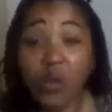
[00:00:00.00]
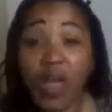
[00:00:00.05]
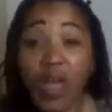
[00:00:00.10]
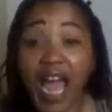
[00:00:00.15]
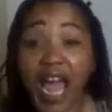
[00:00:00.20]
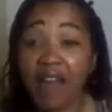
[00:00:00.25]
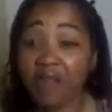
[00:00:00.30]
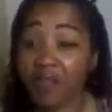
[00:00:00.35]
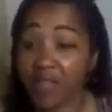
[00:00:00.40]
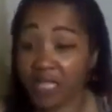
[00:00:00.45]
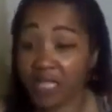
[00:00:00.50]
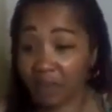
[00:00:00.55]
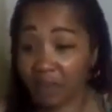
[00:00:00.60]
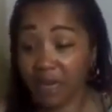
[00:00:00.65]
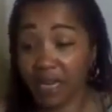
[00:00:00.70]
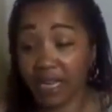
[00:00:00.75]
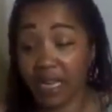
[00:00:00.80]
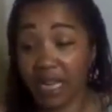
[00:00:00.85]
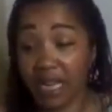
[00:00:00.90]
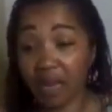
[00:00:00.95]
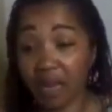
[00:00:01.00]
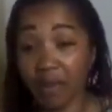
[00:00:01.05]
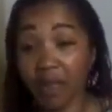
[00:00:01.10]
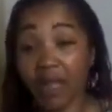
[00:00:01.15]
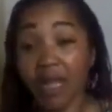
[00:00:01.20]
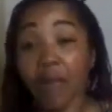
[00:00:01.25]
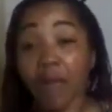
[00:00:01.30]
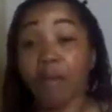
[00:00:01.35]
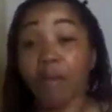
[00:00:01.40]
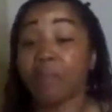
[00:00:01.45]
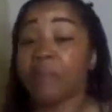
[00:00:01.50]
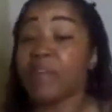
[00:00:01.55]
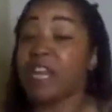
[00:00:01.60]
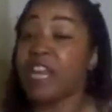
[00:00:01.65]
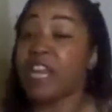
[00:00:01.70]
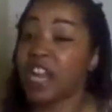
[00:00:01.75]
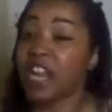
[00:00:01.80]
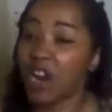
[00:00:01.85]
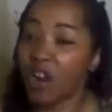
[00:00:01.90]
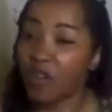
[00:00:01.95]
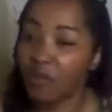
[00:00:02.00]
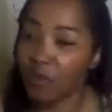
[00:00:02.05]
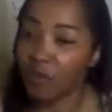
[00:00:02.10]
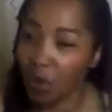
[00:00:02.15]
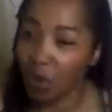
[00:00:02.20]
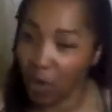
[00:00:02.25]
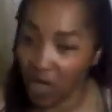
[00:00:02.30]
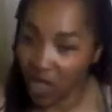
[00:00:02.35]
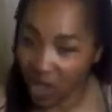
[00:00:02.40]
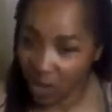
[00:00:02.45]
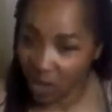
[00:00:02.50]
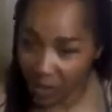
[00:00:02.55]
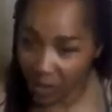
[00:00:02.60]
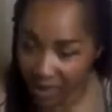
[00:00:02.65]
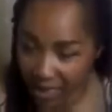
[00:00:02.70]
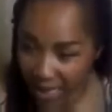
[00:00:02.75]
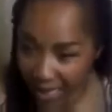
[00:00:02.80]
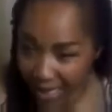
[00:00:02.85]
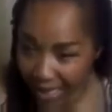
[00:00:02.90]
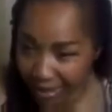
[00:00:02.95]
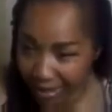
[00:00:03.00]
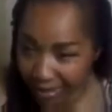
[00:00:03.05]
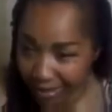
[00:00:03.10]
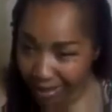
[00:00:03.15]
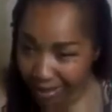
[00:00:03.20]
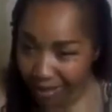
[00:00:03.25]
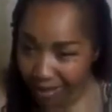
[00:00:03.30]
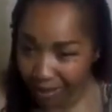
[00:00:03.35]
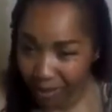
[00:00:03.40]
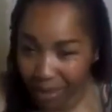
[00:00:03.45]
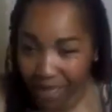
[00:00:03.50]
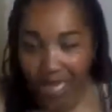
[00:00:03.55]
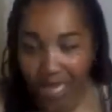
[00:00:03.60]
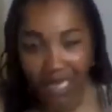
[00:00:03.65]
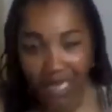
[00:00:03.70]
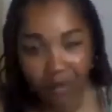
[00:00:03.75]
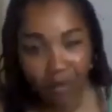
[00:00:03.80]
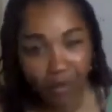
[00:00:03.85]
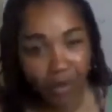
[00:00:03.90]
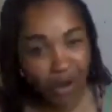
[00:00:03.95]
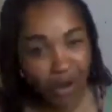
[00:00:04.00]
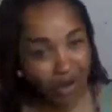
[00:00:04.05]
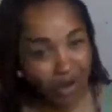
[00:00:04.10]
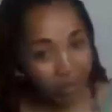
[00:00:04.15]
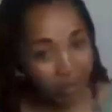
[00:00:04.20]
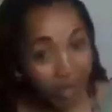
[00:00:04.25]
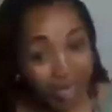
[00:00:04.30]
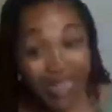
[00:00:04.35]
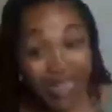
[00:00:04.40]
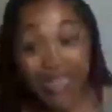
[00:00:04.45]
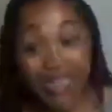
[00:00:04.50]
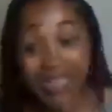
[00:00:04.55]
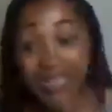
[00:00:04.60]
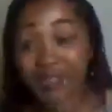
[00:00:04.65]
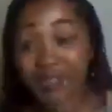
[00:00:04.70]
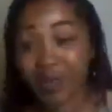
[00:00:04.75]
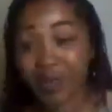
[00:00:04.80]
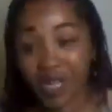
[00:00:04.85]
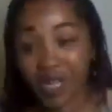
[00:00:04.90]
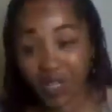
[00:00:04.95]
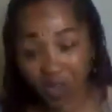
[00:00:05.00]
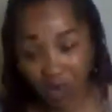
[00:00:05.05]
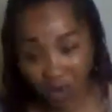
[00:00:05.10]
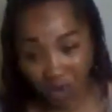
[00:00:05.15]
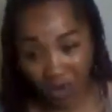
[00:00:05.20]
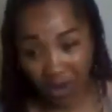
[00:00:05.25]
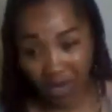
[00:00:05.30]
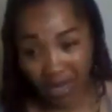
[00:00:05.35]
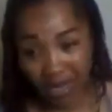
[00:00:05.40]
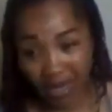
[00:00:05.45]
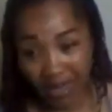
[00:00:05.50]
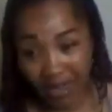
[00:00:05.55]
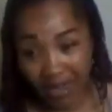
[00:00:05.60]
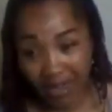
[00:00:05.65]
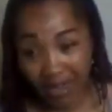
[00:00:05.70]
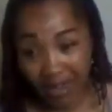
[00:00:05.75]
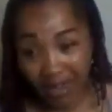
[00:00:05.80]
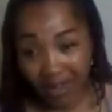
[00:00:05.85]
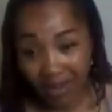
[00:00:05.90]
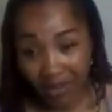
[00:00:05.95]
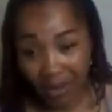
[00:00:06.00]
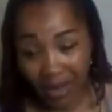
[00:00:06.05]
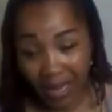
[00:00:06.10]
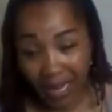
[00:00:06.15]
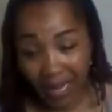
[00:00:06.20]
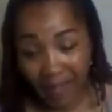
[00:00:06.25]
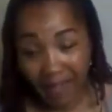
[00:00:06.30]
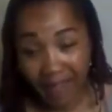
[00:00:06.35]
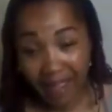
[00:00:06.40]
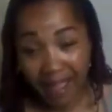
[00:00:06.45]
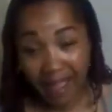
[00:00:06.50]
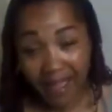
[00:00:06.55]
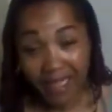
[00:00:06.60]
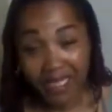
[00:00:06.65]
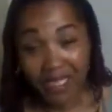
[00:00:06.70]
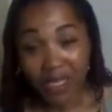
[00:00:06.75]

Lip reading: You have to speak up, but be careful what you say because Mercury is retrograde. Okay.